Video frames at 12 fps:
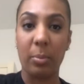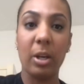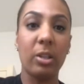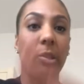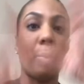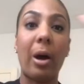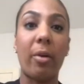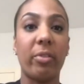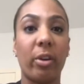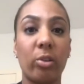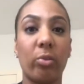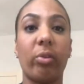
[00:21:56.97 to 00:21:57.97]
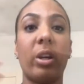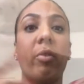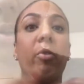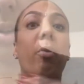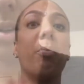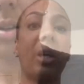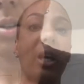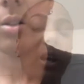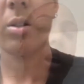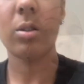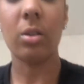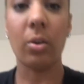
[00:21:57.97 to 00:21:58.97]
So out of those three, for me,
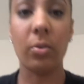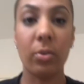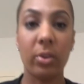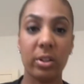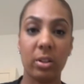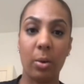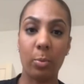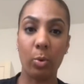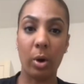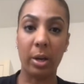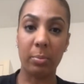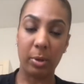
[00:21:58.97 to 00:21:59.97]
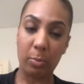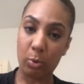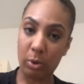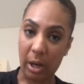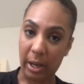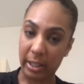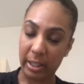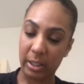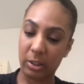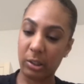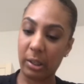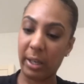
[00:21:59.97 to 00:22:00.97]
so for example, I'd be more likely
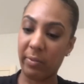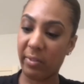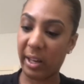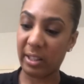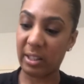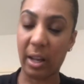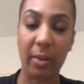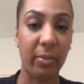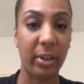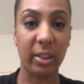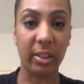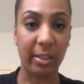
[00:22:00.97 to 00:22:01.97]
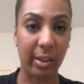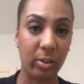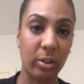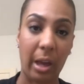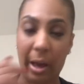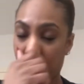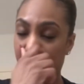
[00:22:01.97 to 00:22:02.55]
to invest out of